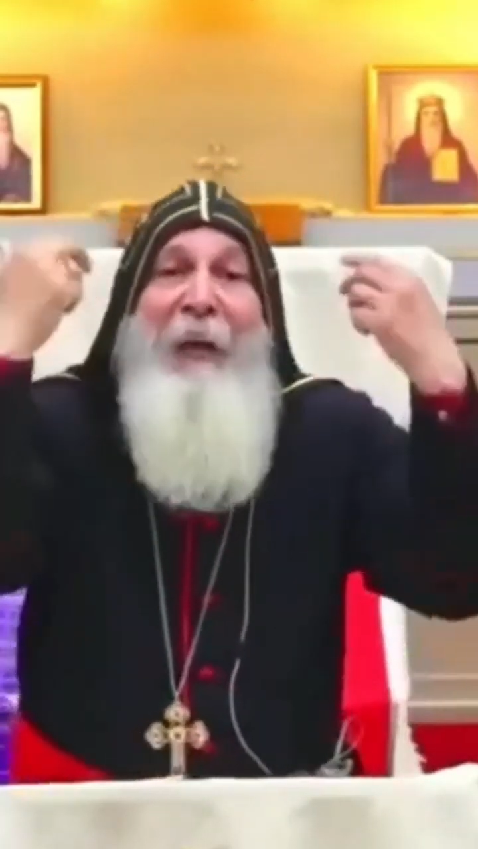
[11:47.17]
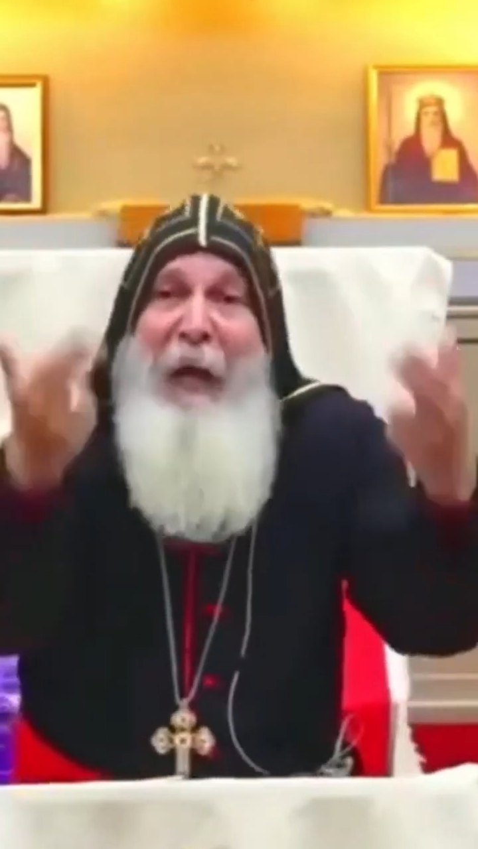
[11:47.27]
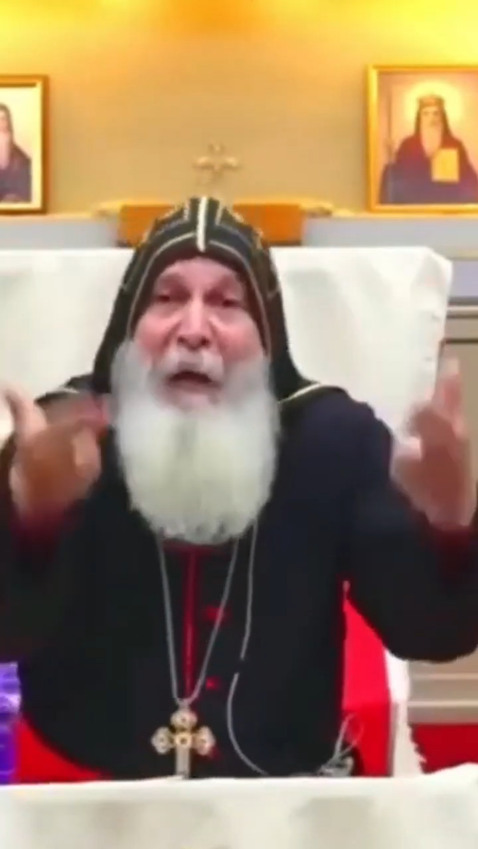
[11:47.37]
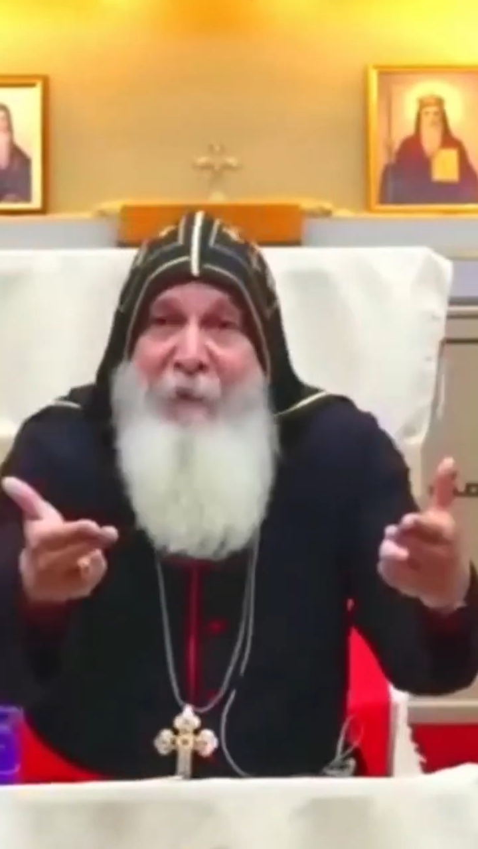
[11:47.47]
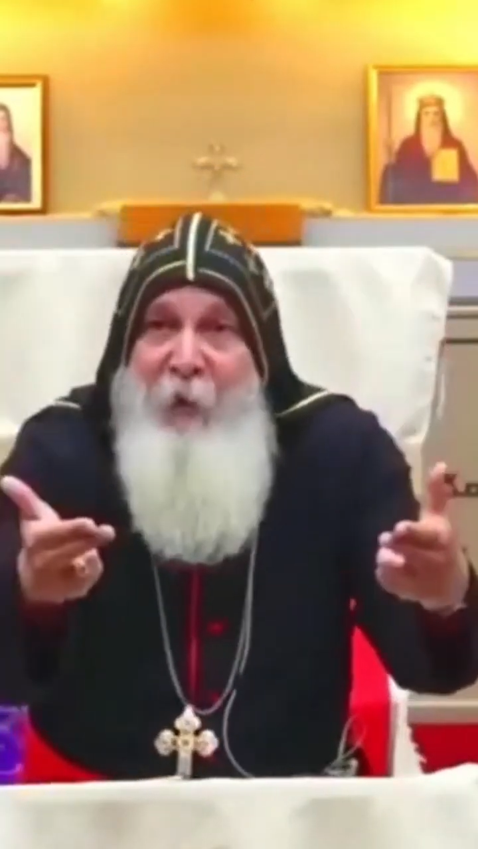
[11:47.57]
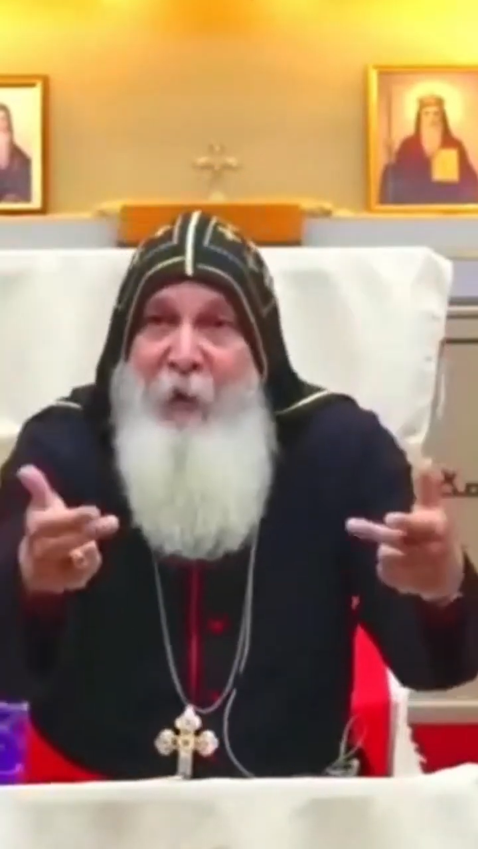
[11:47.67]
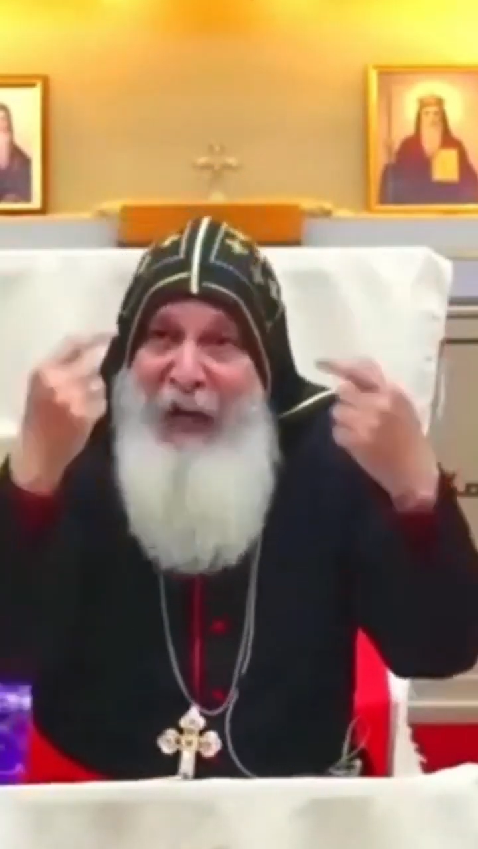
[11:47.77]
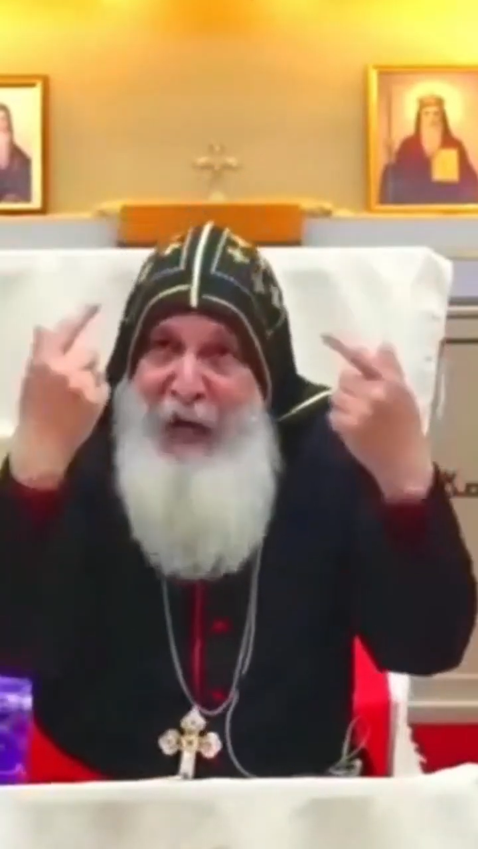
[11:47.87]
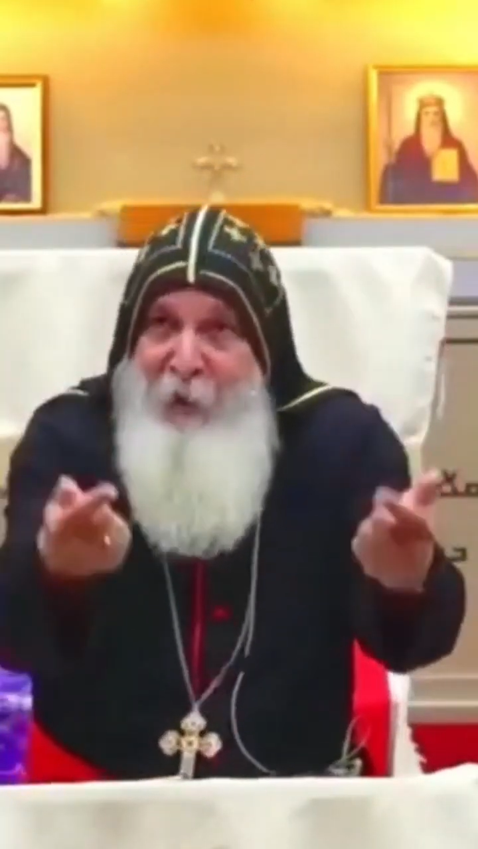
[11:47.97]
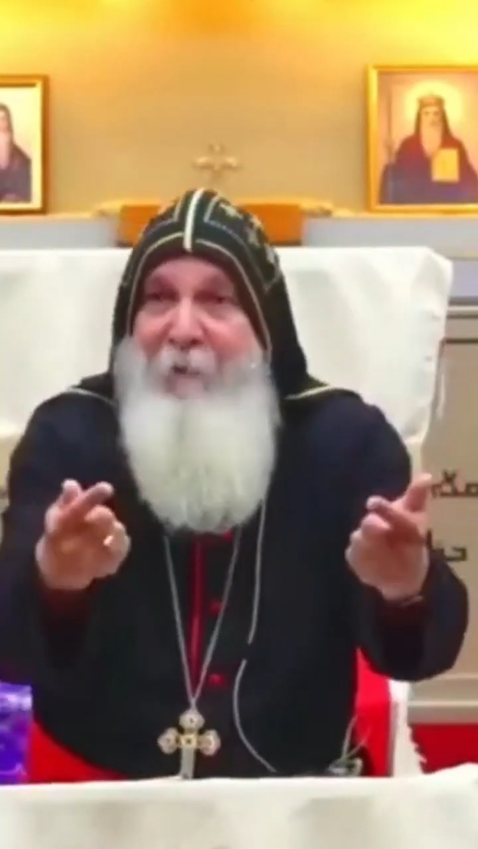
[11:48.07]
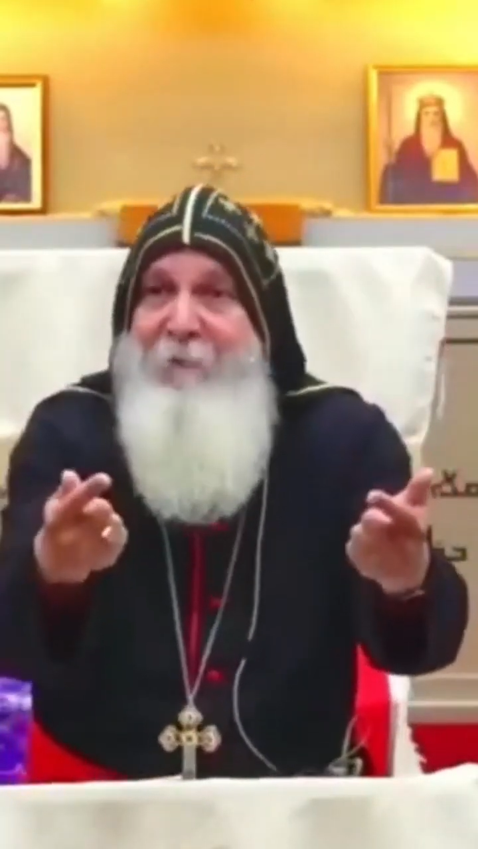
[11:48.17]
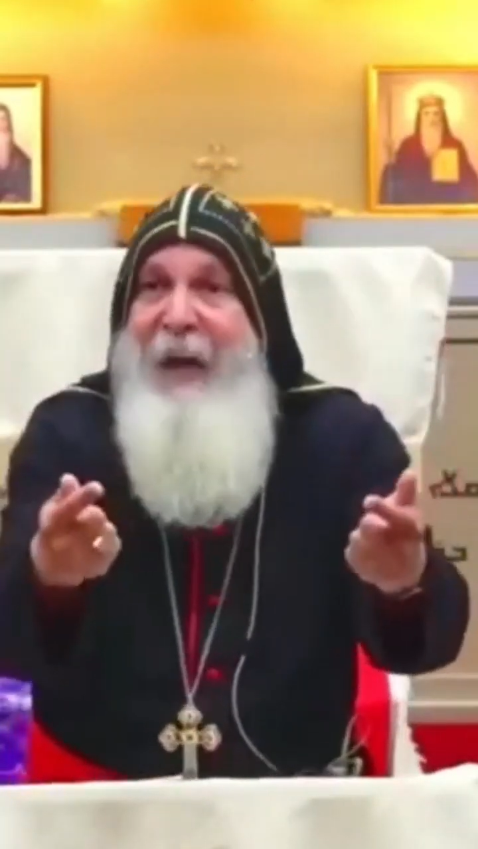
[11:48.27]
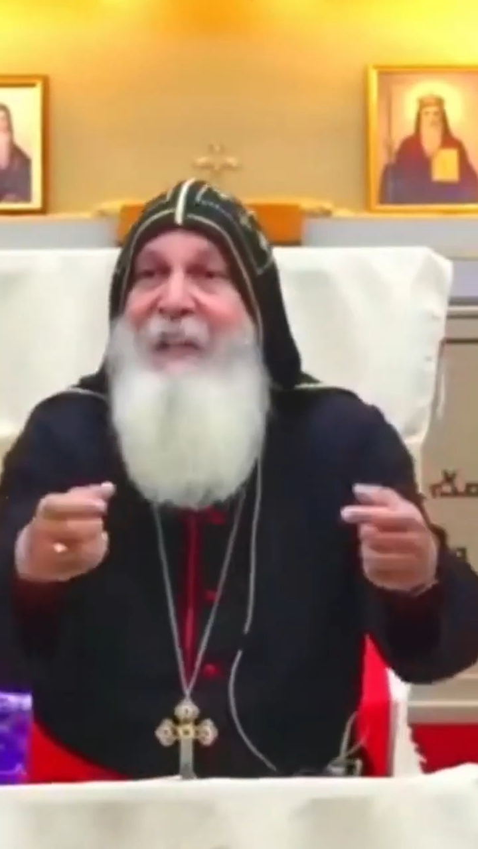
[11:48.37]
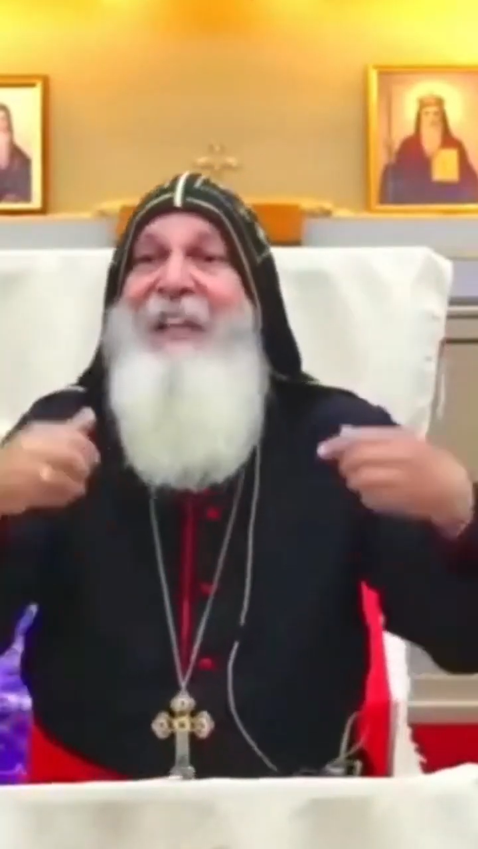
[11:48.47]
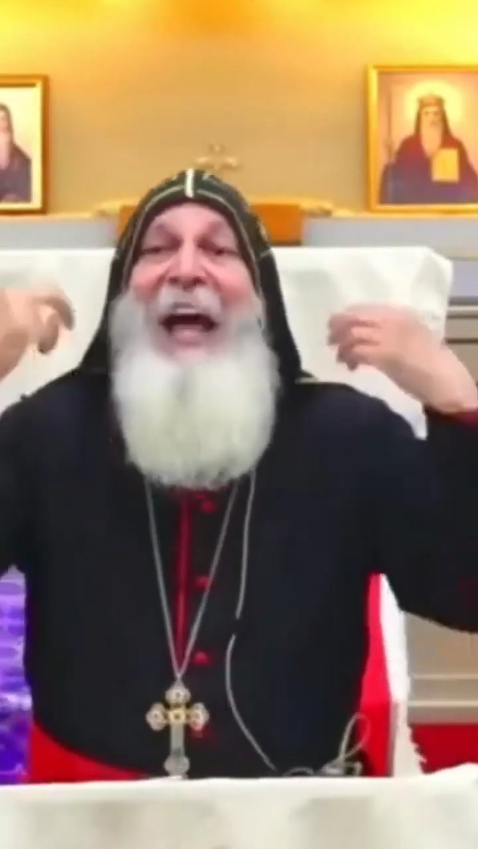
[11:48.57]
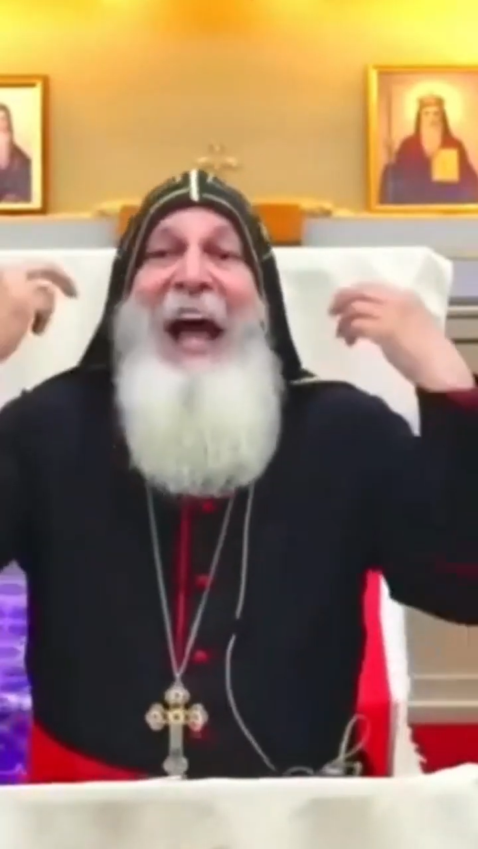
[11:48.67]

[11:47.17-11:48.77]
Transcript: love you in your face